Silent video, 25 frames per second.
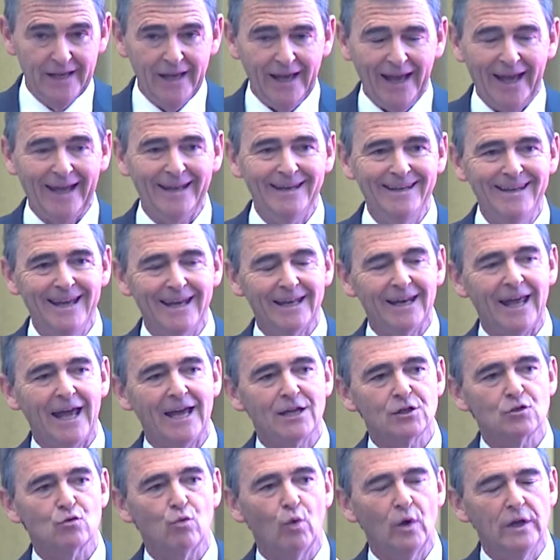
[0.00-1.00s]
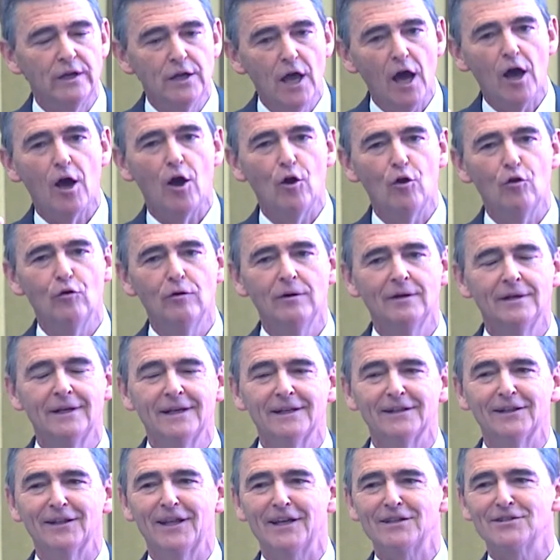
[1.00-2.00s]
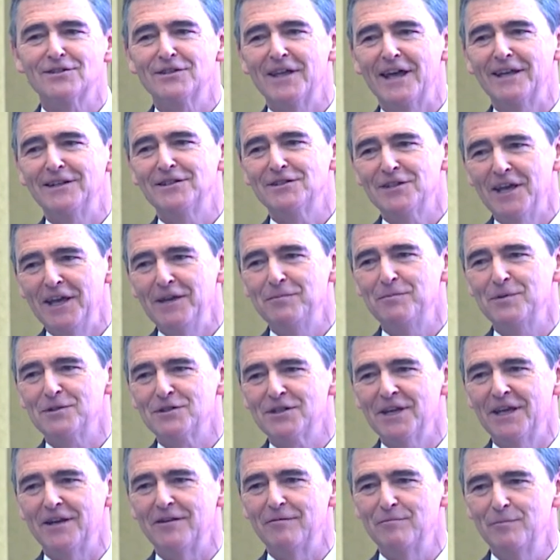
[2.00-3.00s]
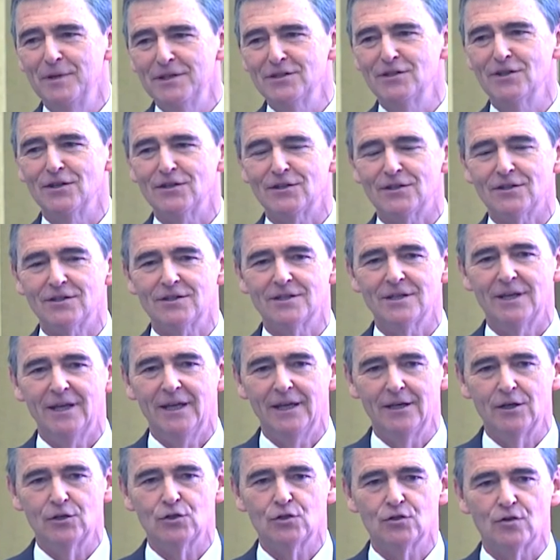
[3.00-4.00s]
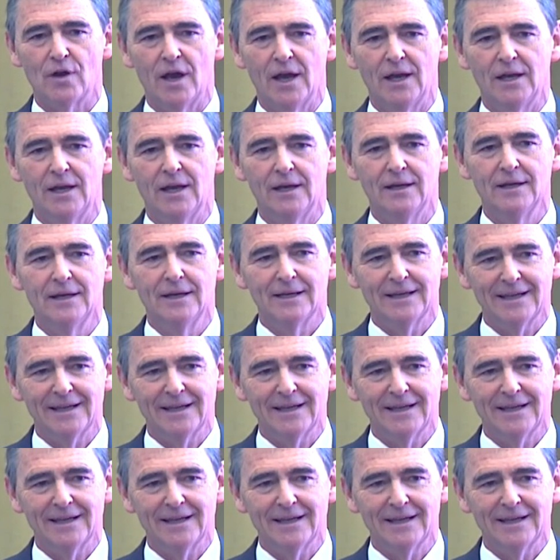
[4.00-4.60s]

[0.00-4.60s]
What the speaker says: And yet, as we know, less than 10% of businesses in Australia